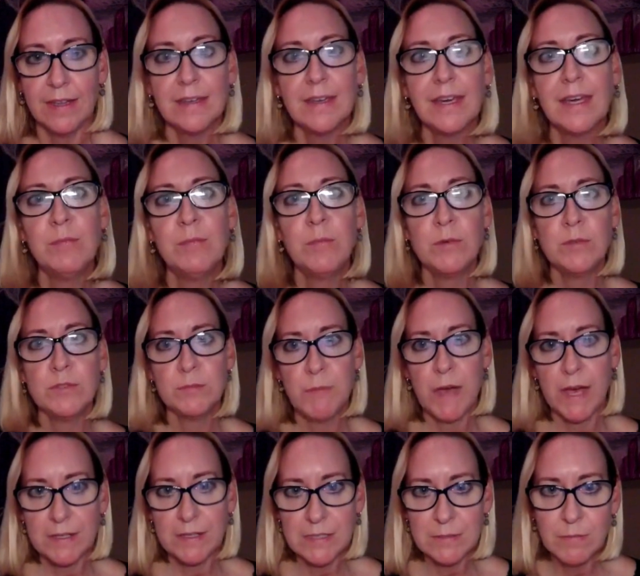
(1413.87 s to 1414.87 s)
can most
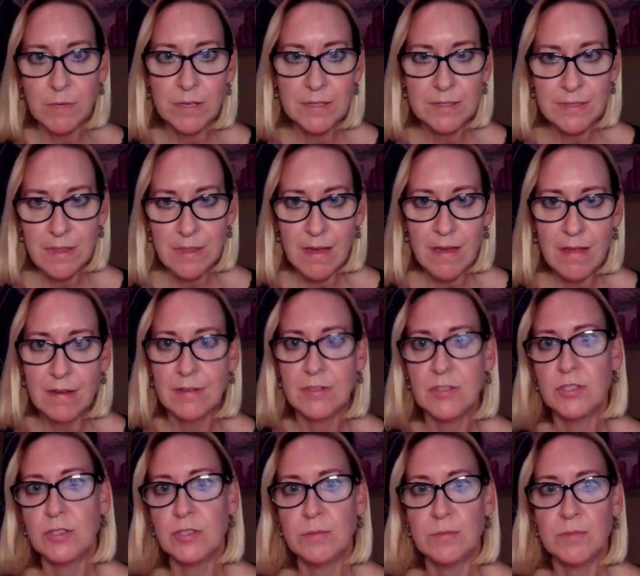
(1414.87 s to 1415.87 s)
maximize that in
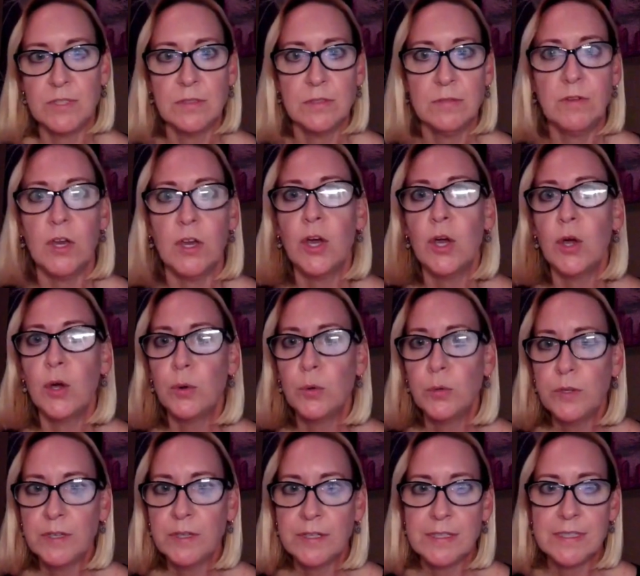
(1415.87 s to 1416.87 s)
terms of who
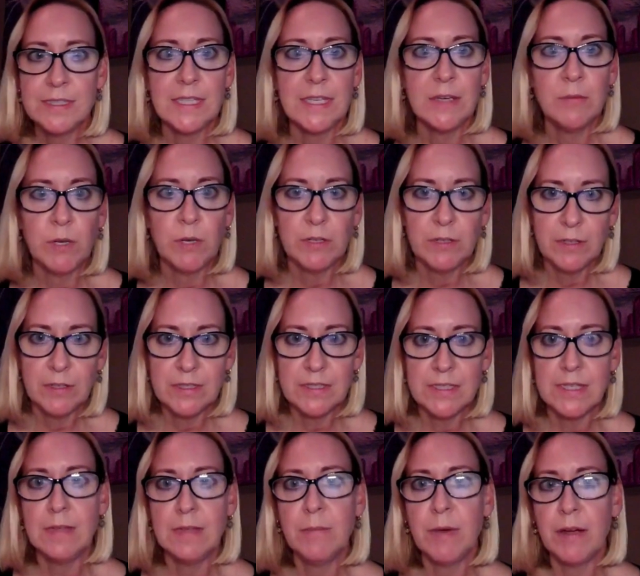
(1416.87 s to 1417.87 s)
you're going to see, when you're going to
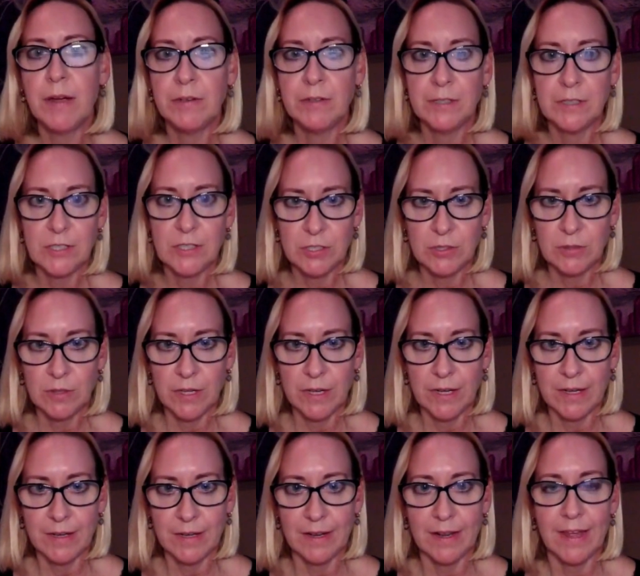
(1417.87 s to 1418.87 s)
see them, how you're going to do
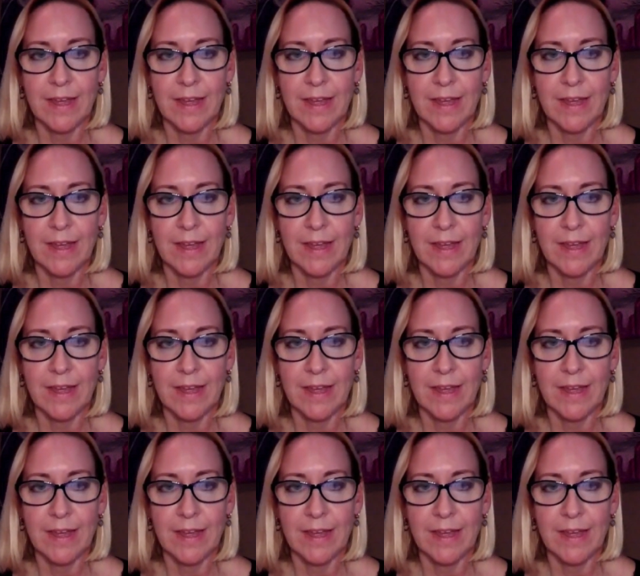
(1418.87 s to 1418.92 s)
that.